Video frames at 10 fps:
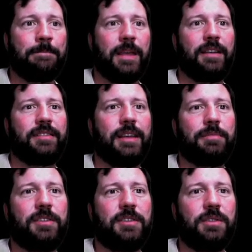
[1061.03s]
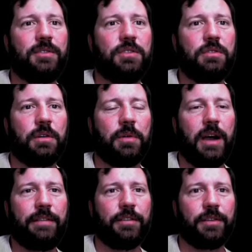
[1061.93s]
that attempt to use new
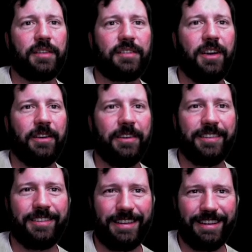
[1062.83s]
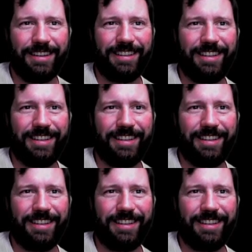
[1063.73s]
arrivals as currency.